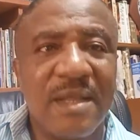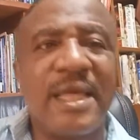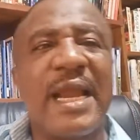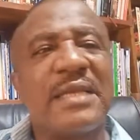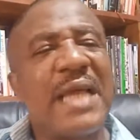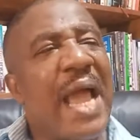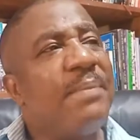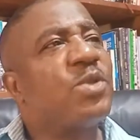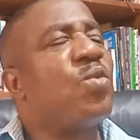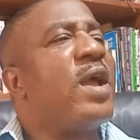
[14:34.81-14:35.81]
There are
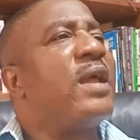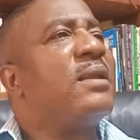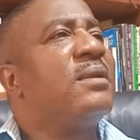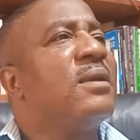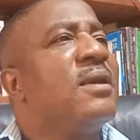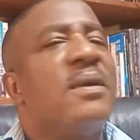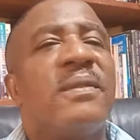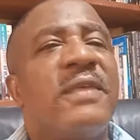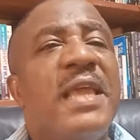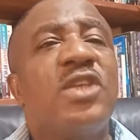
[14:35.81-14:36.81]
times when
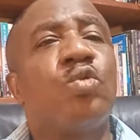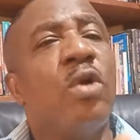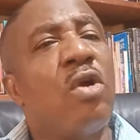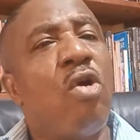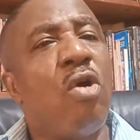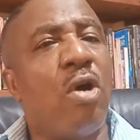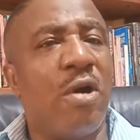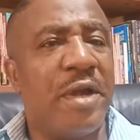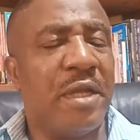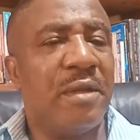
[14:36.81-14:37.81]
things will go
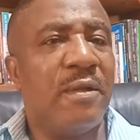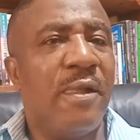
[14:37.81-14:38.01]
awry.